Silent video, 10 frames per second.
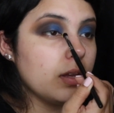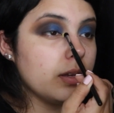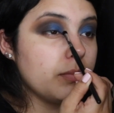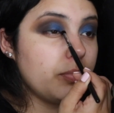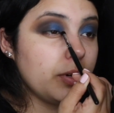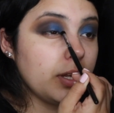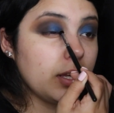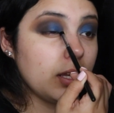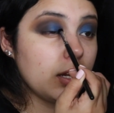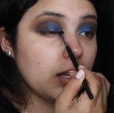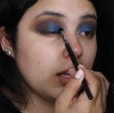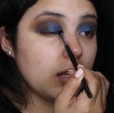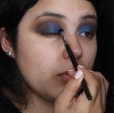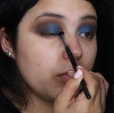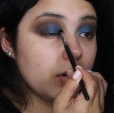and bringing it
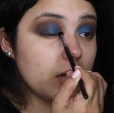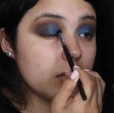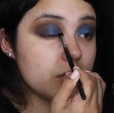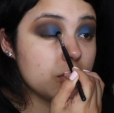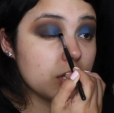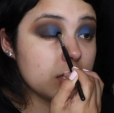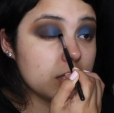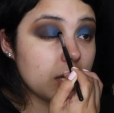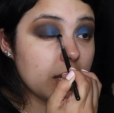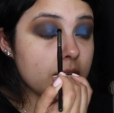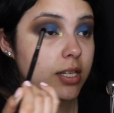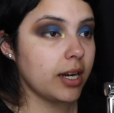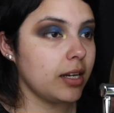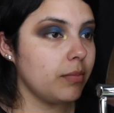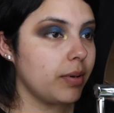inward just a
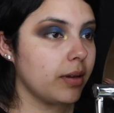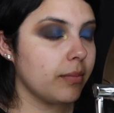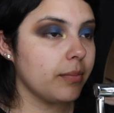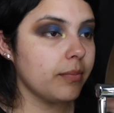tiny bit